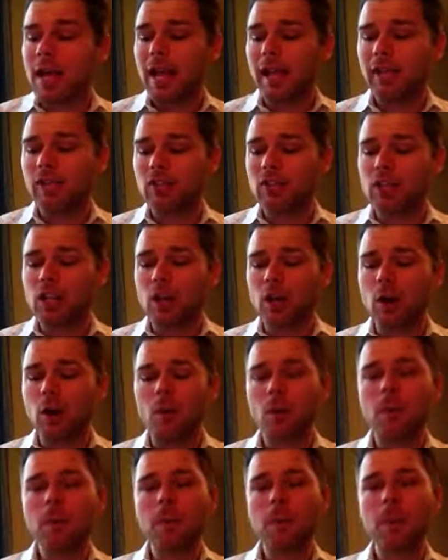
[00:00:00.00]
And
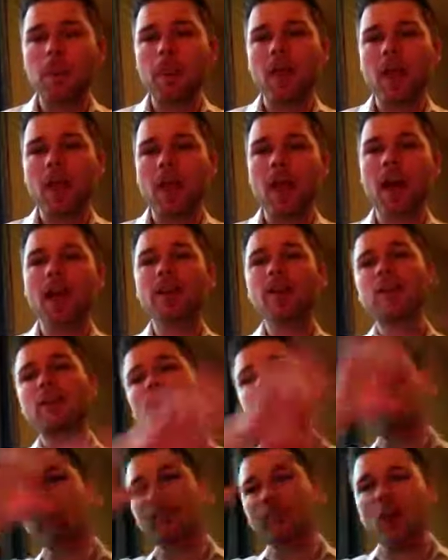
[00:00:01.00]
so
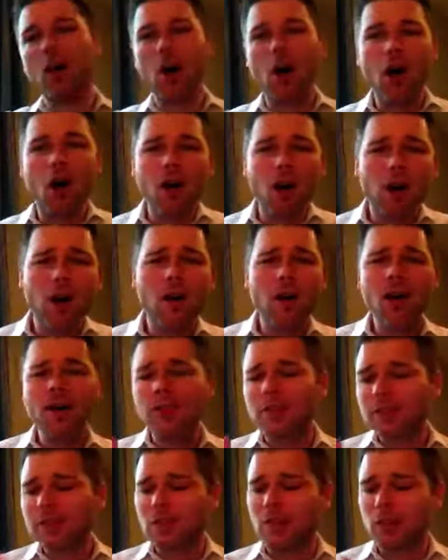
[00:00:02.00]
underneath
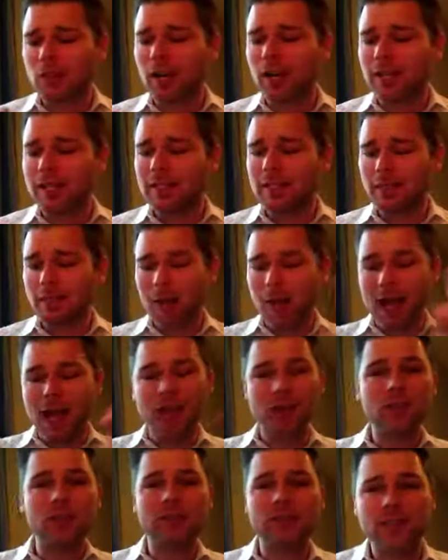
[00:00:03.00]
all this crazy
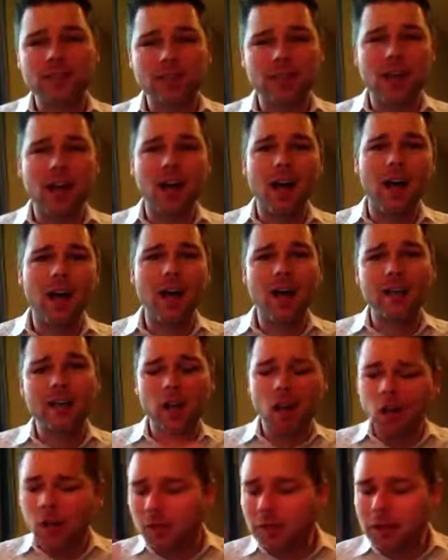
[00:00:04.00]
pageant facade
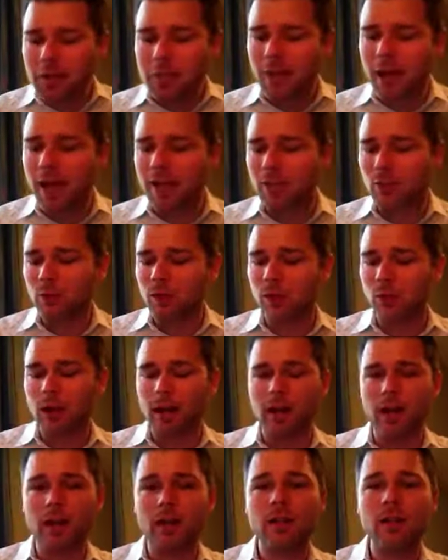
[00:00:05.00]
and all these masks we
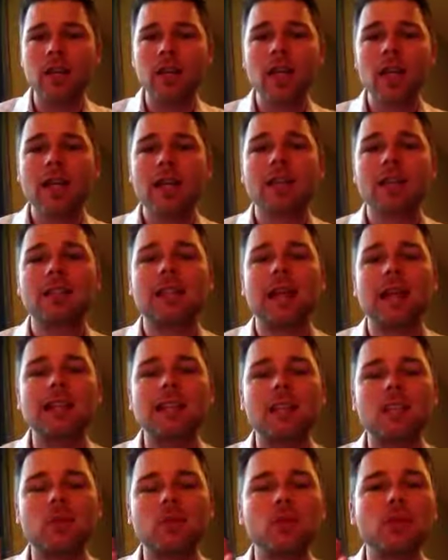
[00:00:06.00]
wear
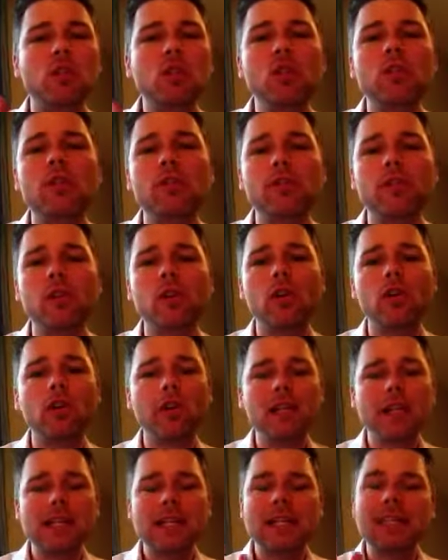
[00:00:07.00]
lies this
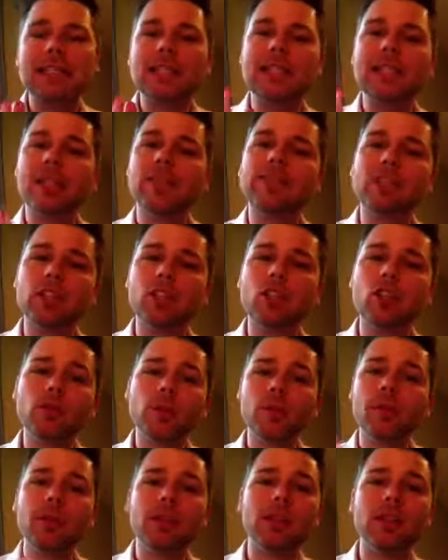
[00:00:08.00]
beautiful, gifted
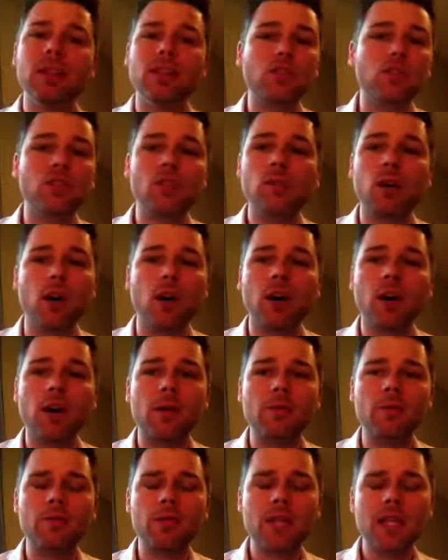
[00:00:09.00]
human being that you
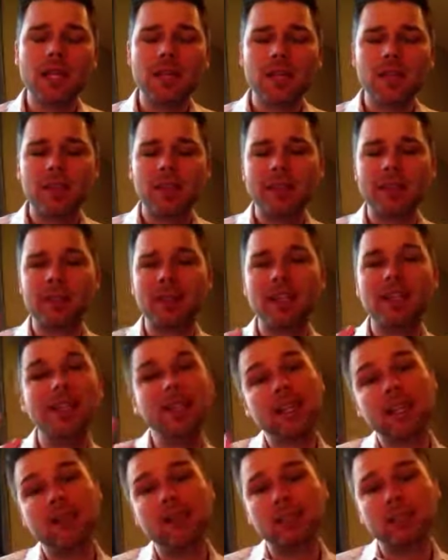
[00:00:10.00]
are, that has been
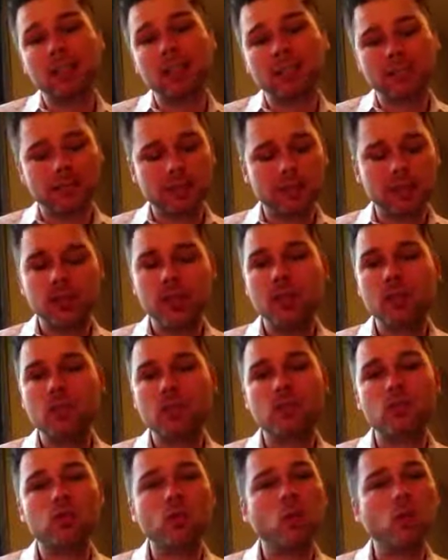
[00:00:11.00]
gifted
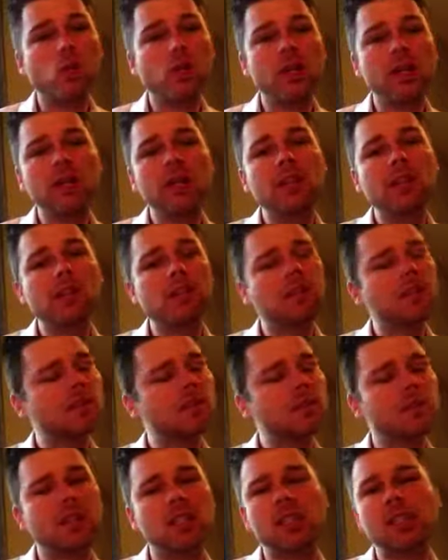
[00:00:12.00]
stories,
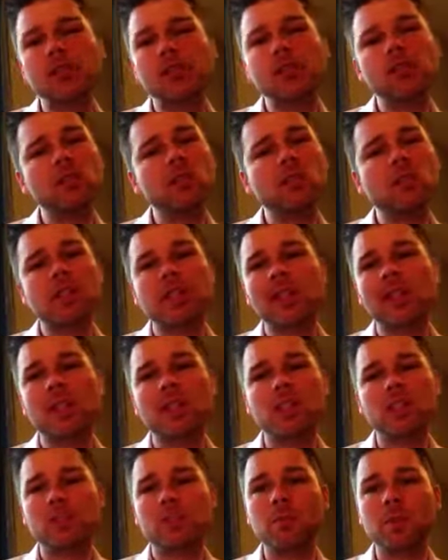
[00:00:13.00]
skills, and
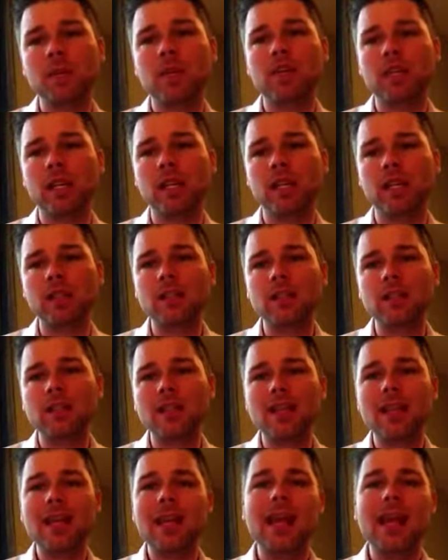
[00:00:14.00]
experience.